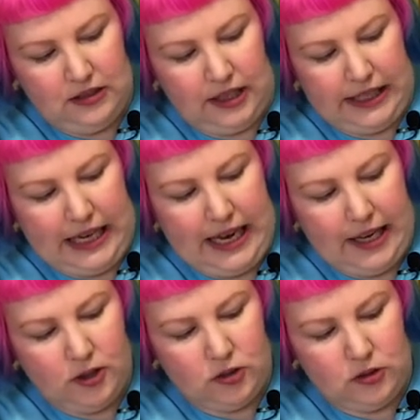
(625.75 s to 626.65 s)
like
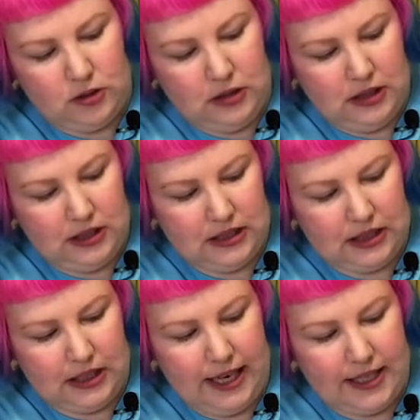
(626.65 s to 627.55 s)
handle
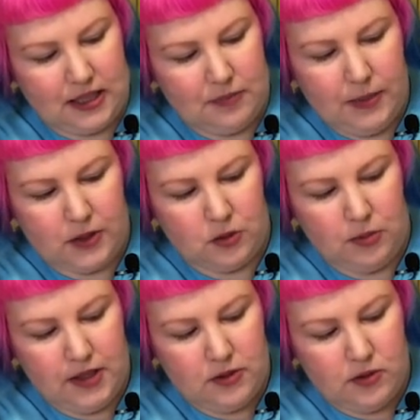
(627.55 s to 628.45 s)
uh, at Pezel
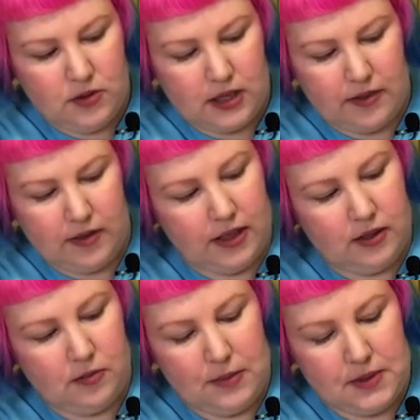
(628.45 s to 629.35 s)
Puzzles and
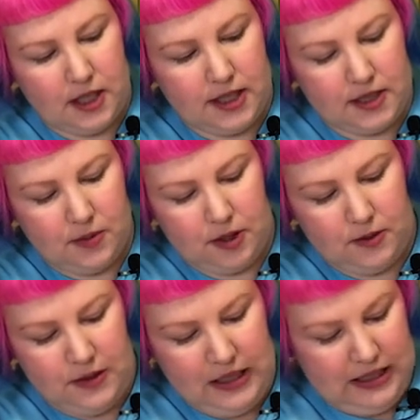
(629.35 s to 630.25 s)
their website as
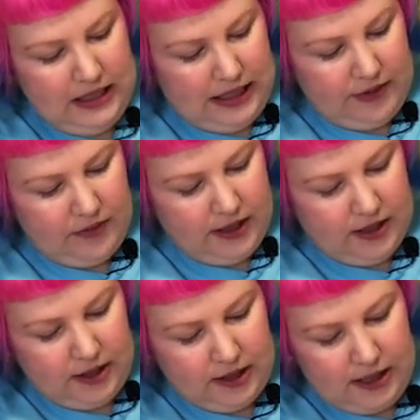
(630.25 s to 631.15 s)
well. And
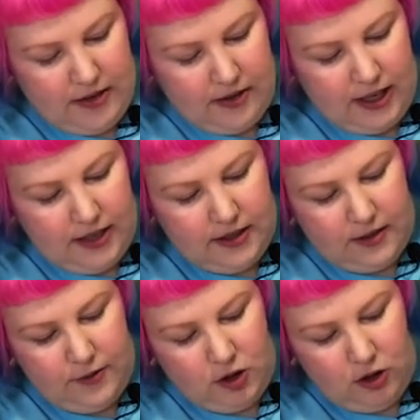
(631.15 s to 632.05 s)
then underneath it
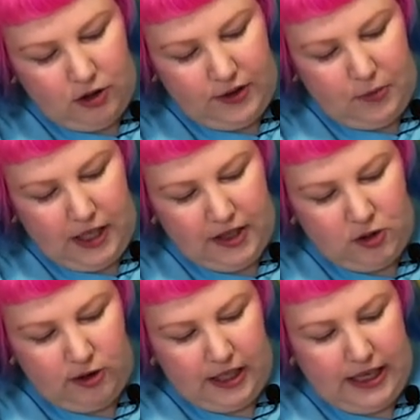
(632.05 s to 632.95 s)
has photography by
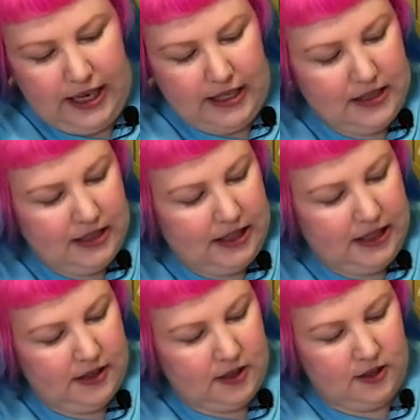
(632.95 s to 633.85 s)
Tori
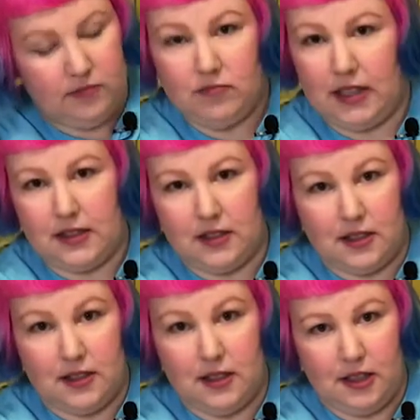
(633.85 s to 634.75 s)
Ansley. So that's the
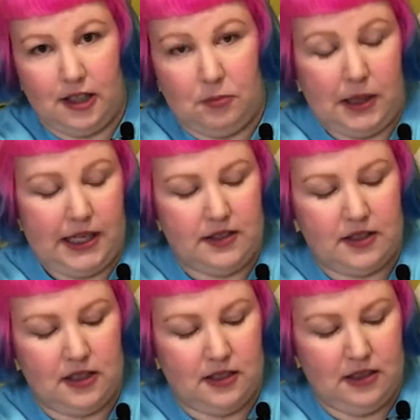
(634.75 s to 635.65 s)
Sydney
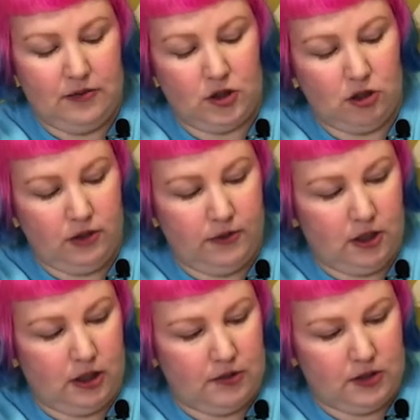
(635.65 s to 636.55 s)
based
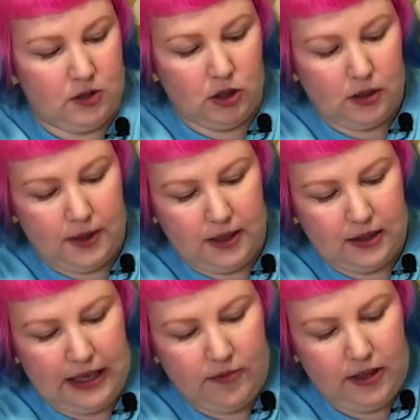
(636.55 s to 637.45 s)
photographer I was talking about
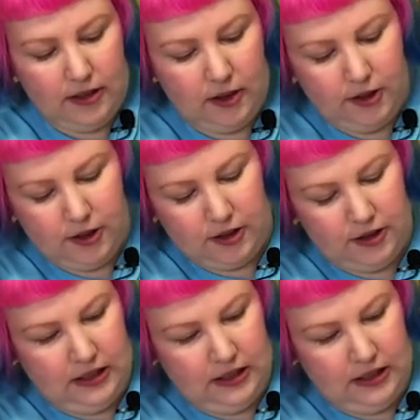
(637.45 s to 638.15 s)
and their logo.